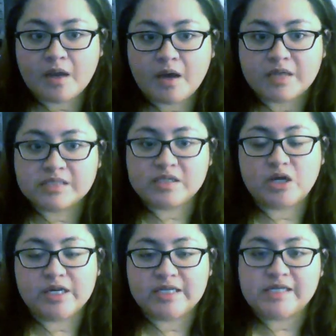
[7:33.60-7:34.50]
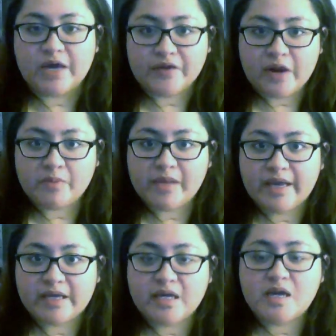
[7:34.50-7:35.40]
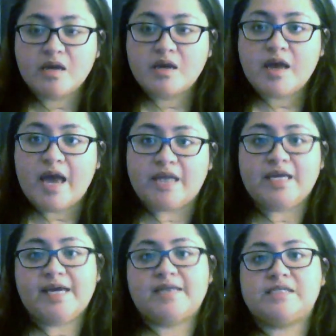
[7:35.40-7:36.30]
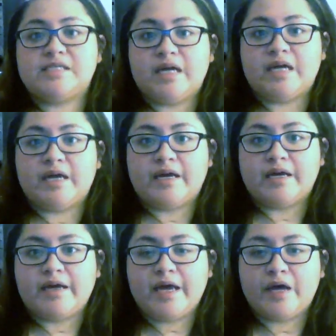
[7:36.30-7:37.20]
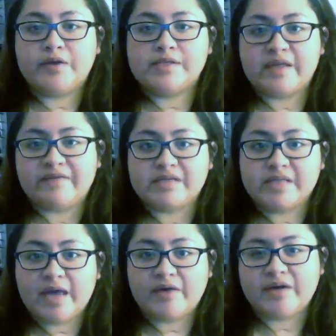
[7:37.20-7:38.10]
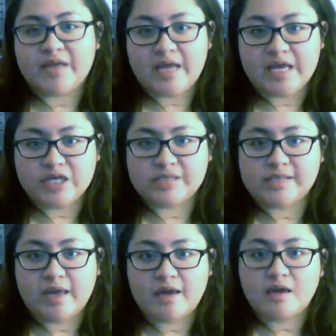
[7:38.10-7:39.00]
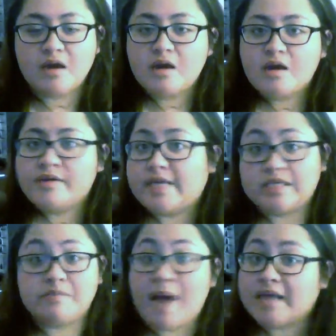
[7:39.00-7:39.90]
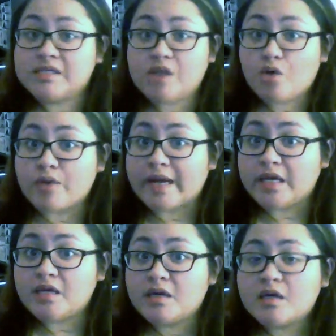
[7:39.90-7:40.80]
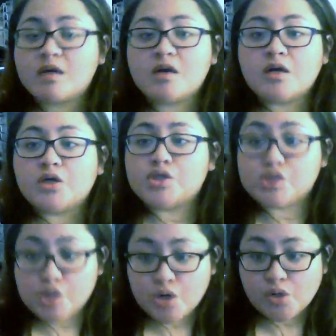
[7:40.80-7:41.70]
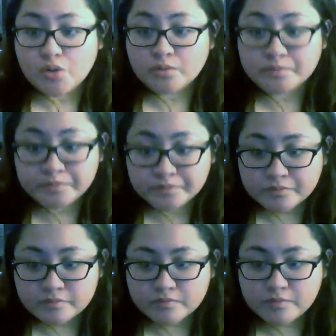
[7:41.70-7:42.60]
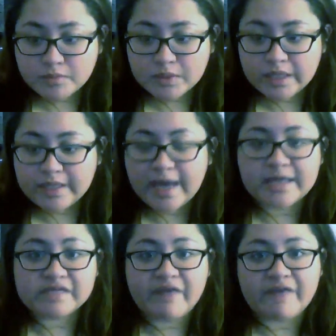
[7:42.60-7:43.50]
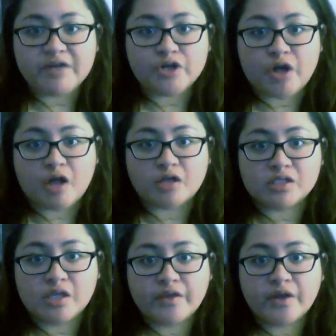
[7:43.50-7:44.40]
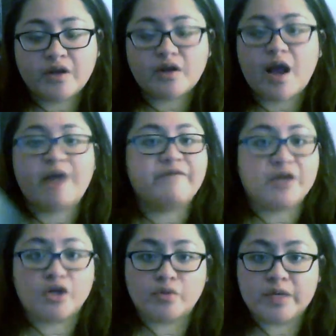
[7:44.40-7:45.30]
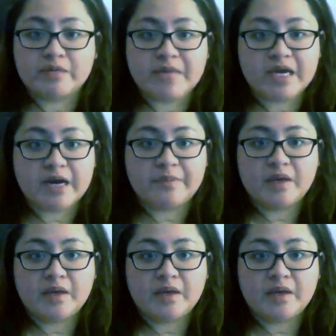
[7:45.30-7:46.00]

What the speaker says: us on his healthcare plan, and he has a health savings account, HSA, that's maxed already. So it has $500 on there. I figured we can make up